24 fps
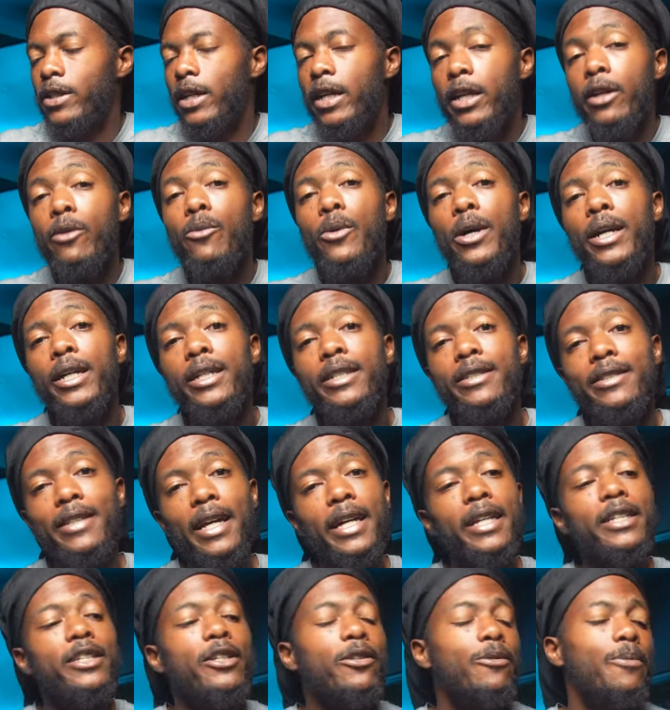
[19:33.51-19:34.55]
Anyways,
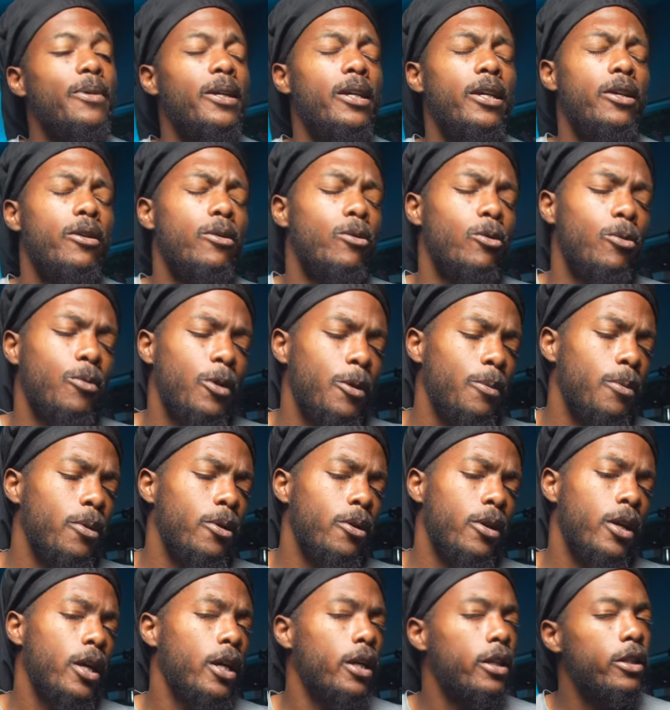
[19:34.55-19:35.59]
that's going to be it.
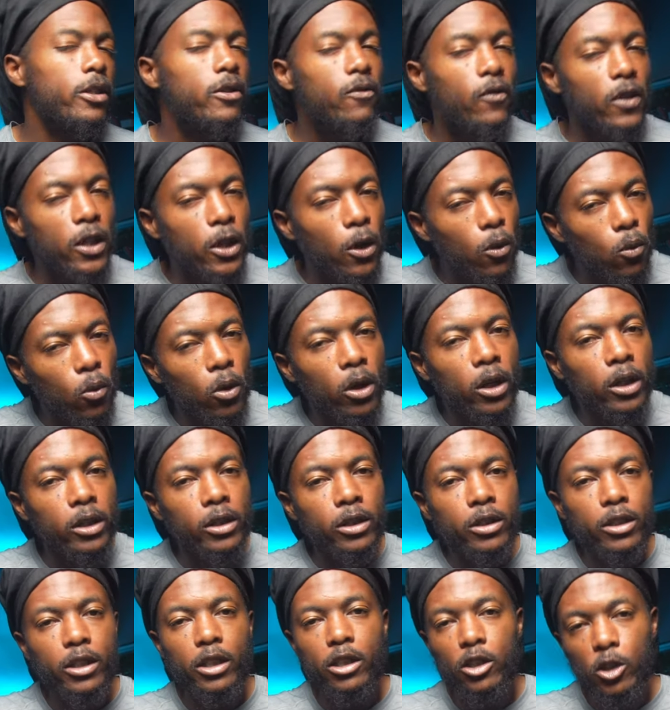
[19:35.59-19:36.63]
Remember, this video
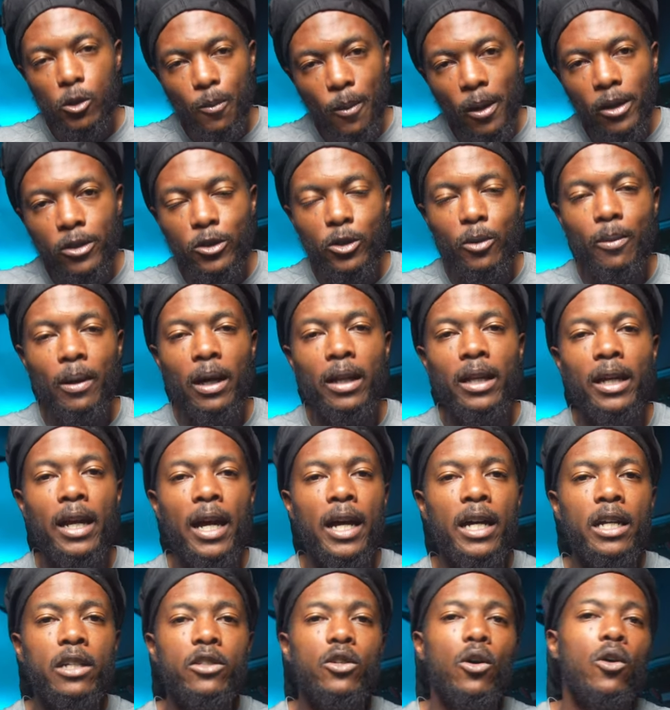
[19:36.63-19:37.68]
was sponsored by the
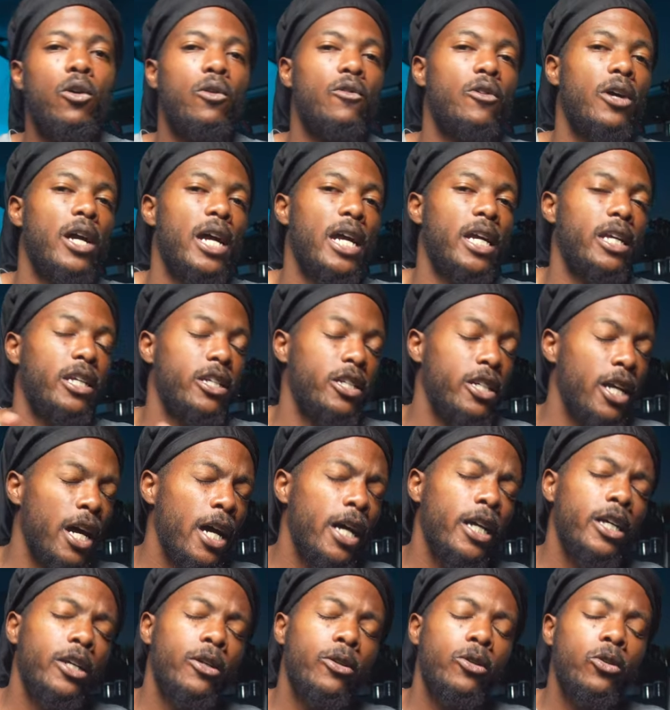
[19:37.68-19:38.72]
guys over at
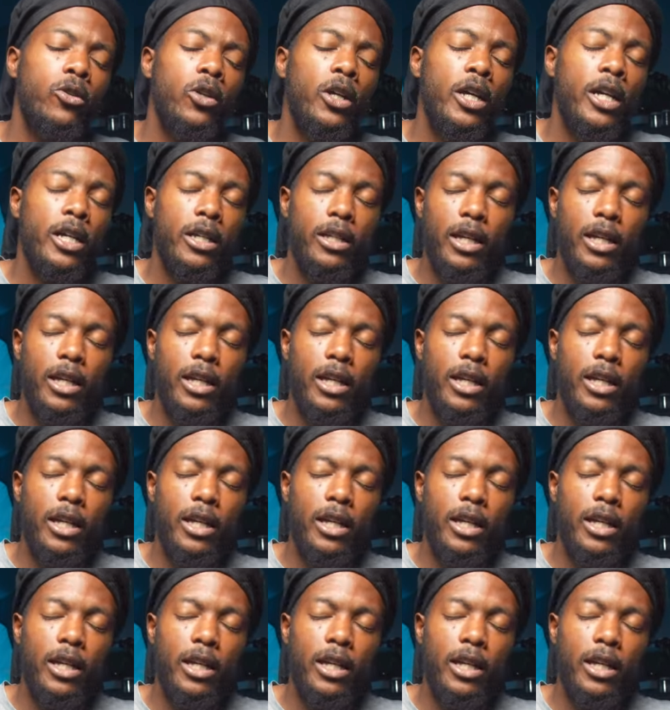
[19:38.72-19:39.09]
Zhiyun.